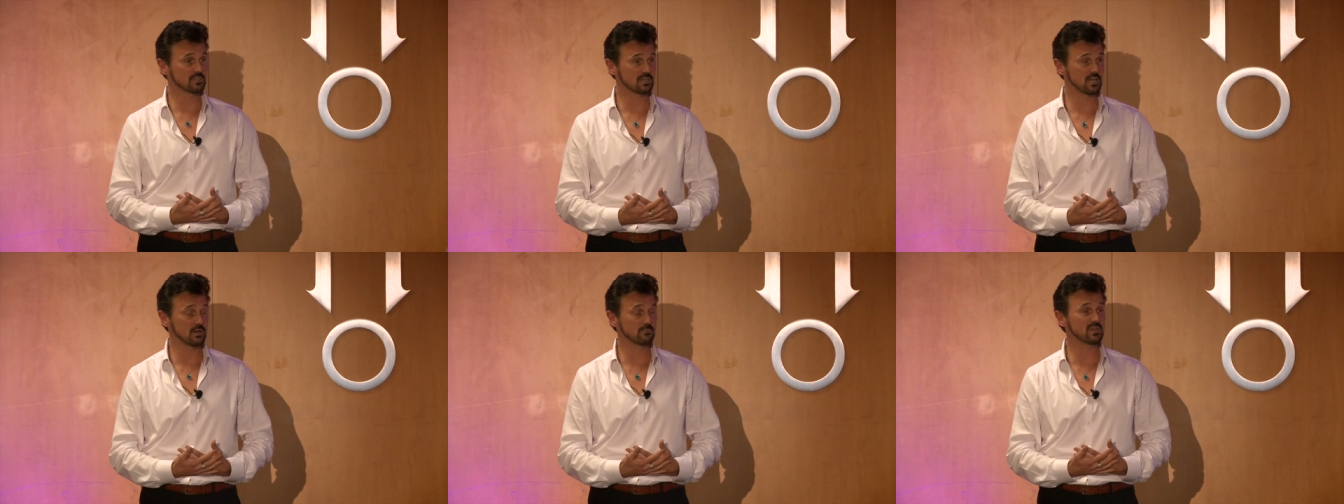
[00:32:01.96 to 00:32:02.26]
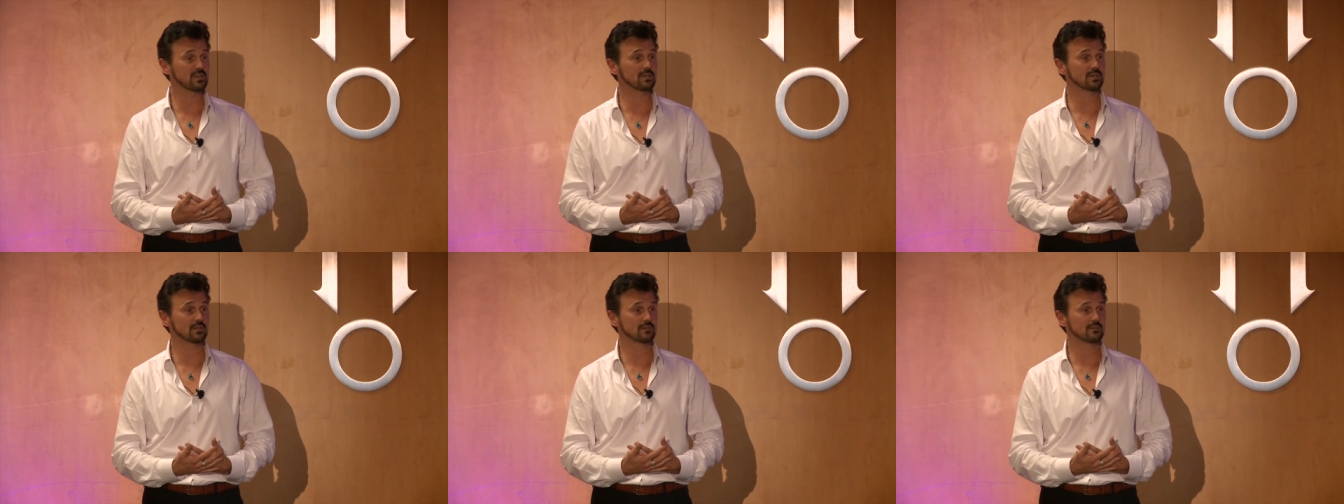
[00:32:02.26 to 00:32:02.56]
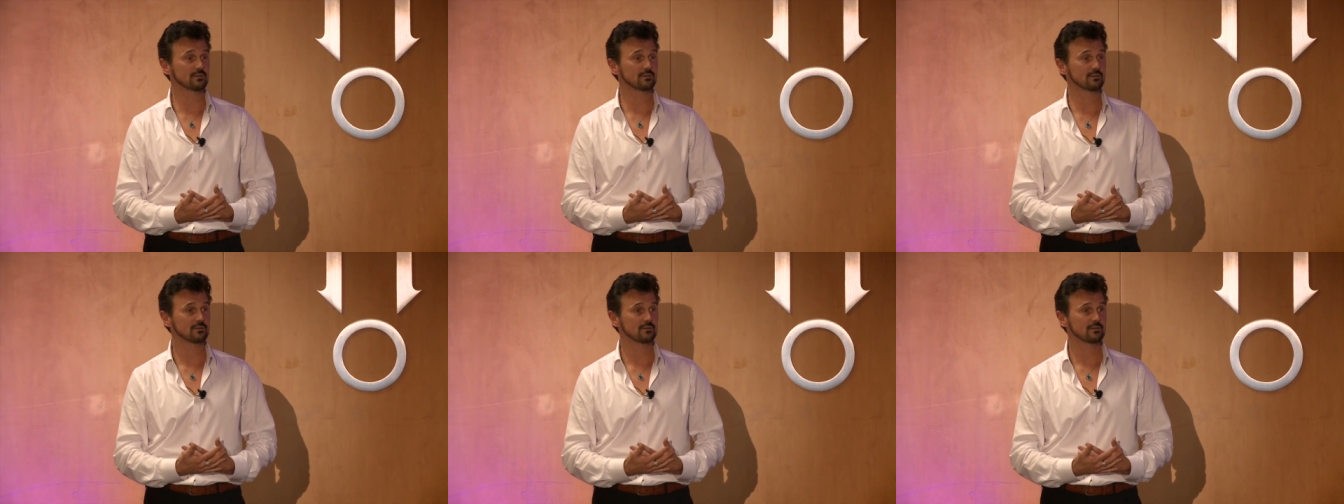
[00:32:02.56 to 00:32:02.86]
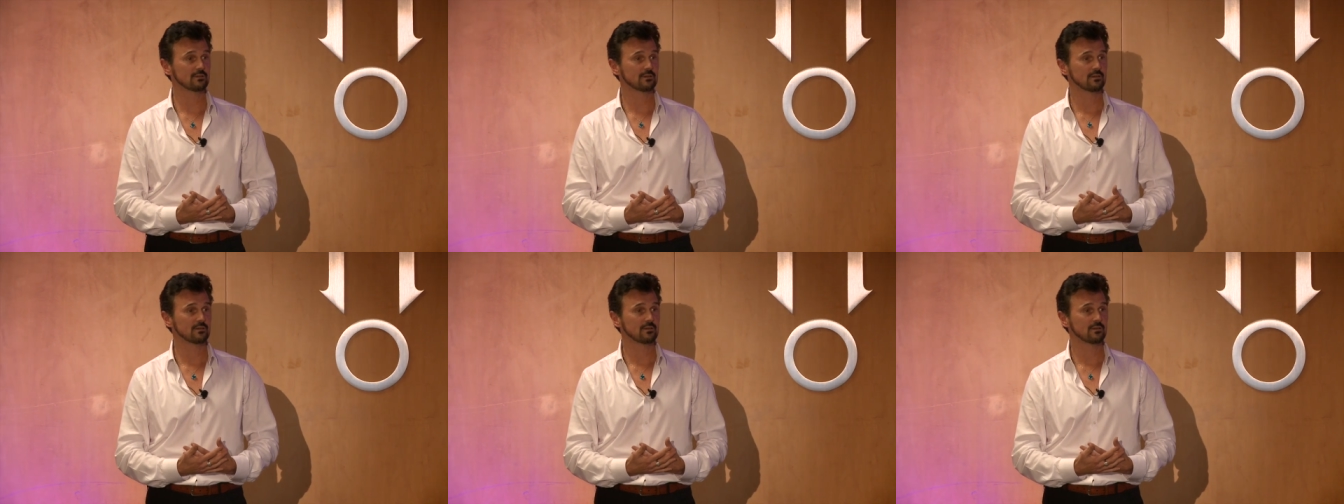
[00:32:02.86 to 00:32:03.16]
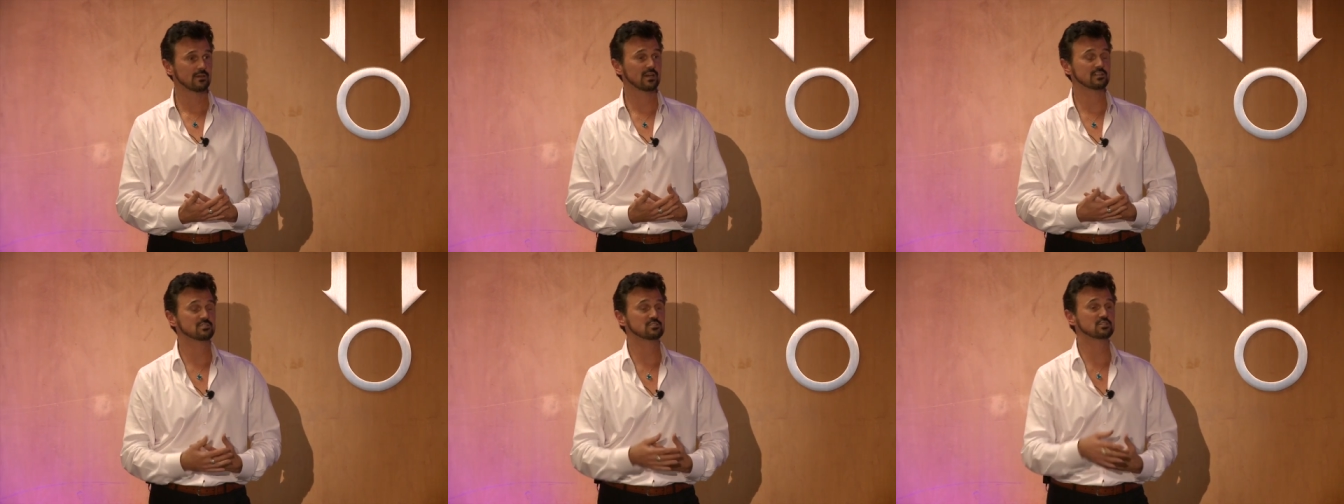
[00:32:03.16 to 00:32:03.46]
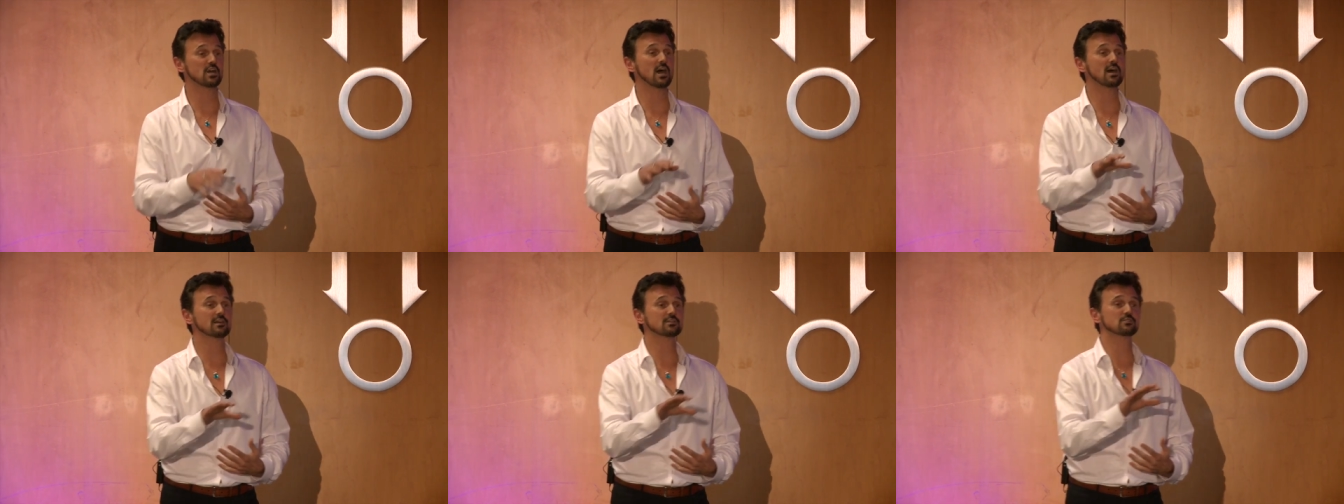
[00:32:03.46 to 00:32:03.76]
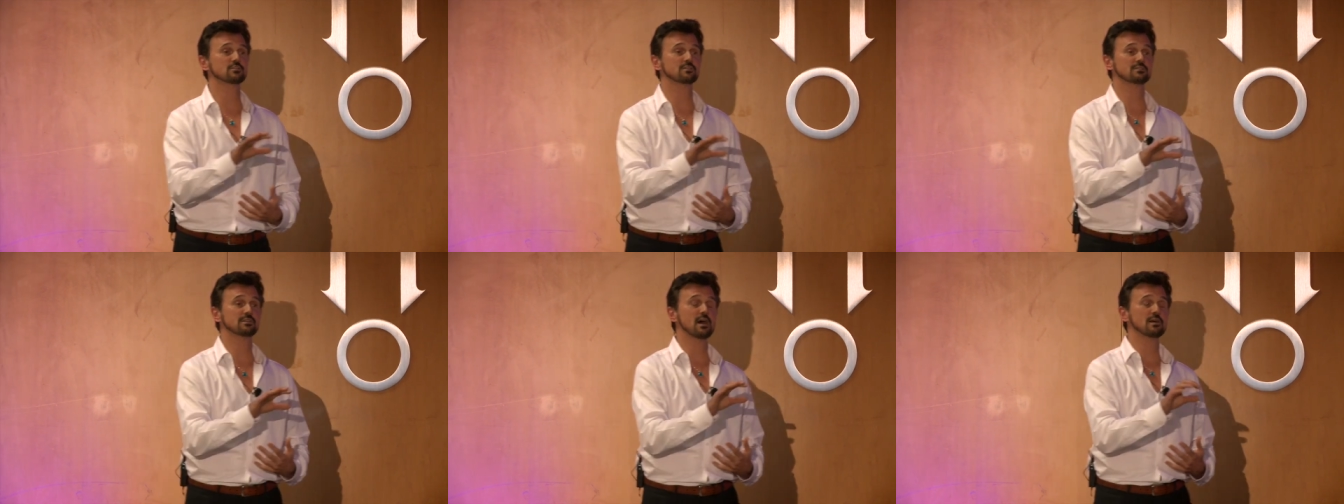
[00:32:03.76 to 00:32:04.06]
can come in. As
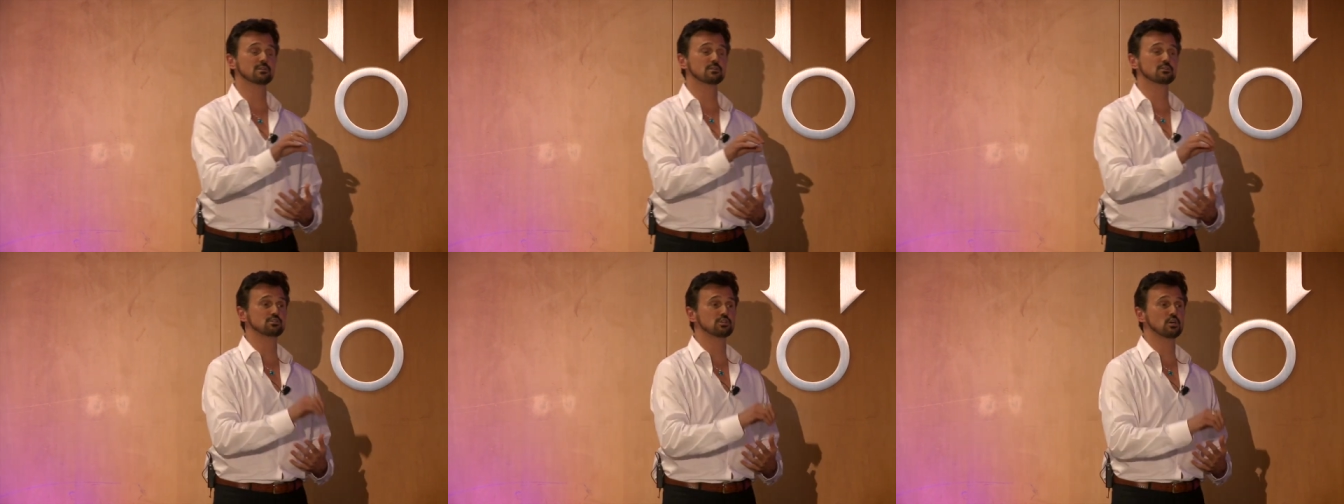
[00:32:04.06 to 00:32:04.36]
Dr.